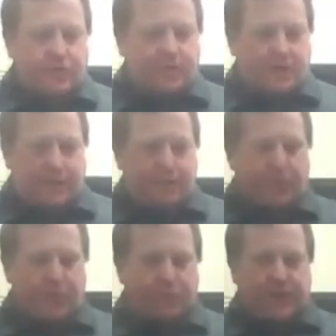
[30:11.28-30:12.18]
a
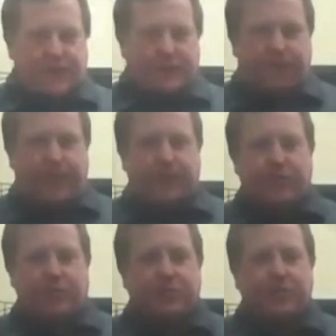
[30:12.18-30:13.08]
couple of those nice
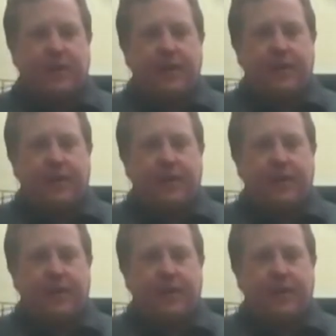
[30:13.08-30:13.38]
features